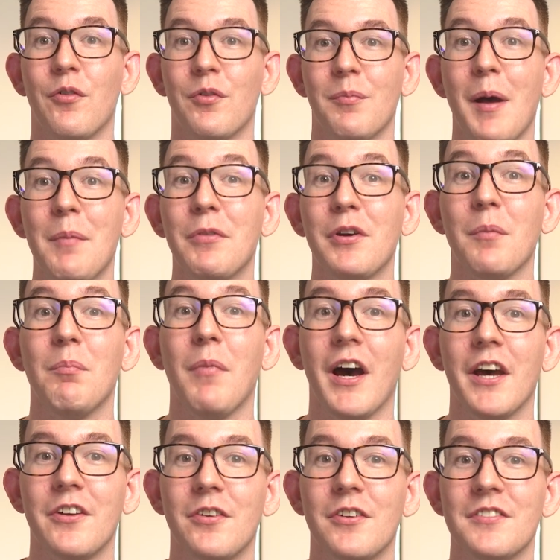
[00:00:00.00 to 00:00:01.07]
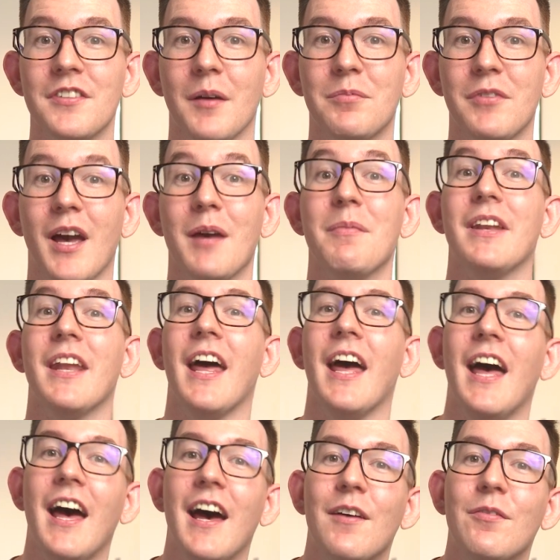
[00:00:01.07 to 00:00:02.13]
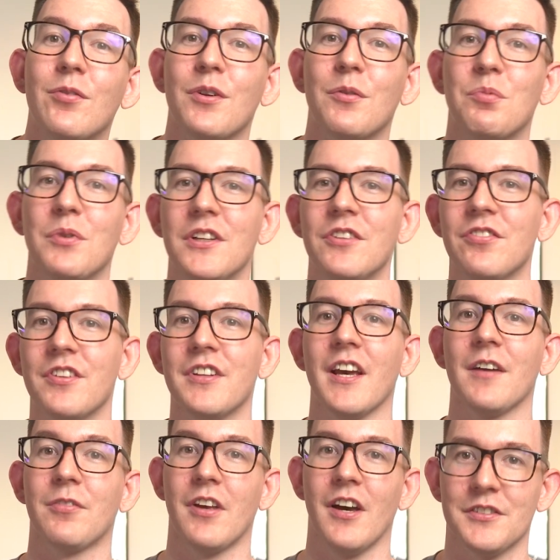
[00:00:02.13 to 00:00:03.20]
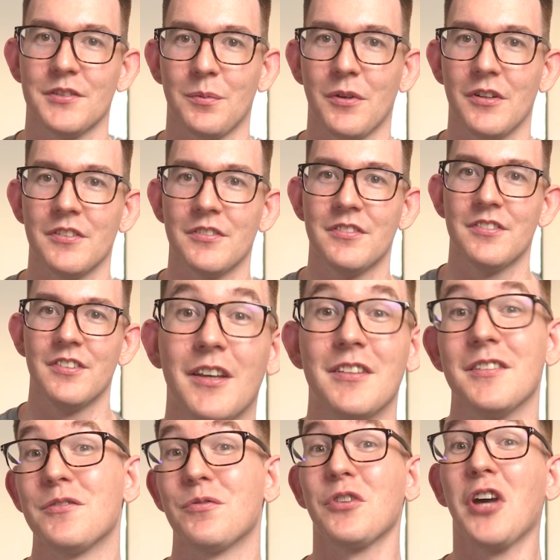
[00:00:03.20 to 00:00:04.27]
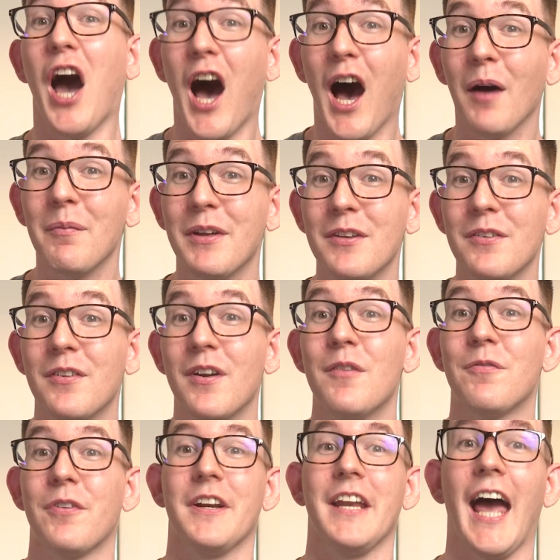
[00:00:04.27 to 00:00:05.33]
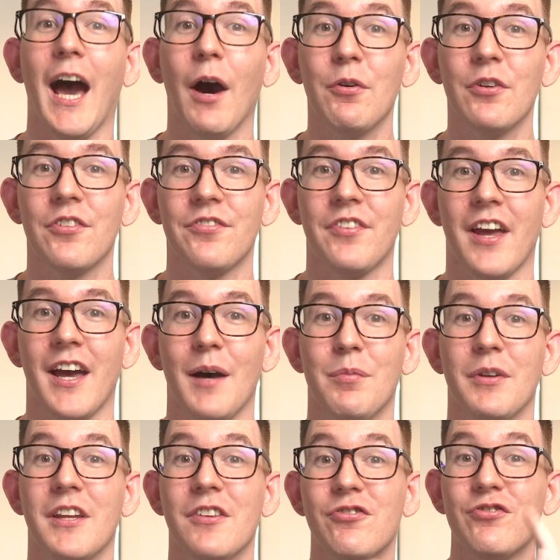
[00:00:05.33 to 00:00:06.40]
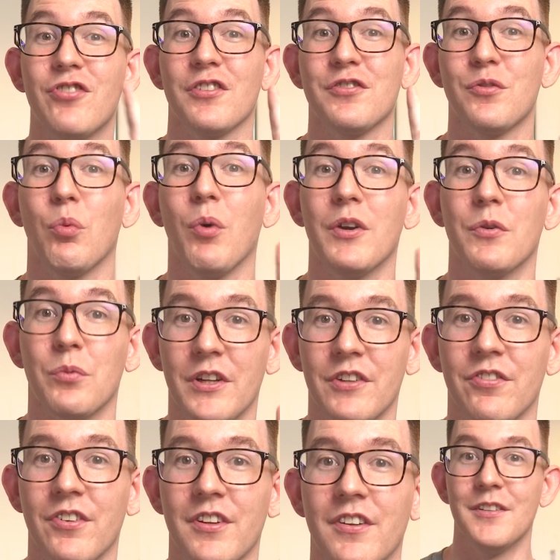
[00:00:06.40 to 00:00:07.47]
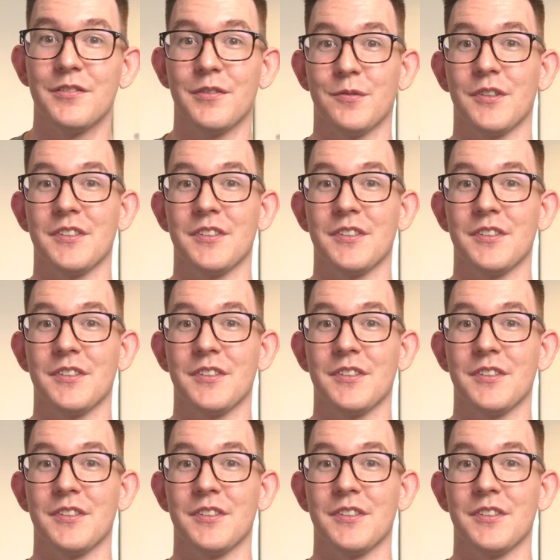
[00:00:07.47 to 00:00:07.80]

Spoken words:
remember to monitor its uptime in every region you have customers, because it's common for an outage to happen in just one region. So for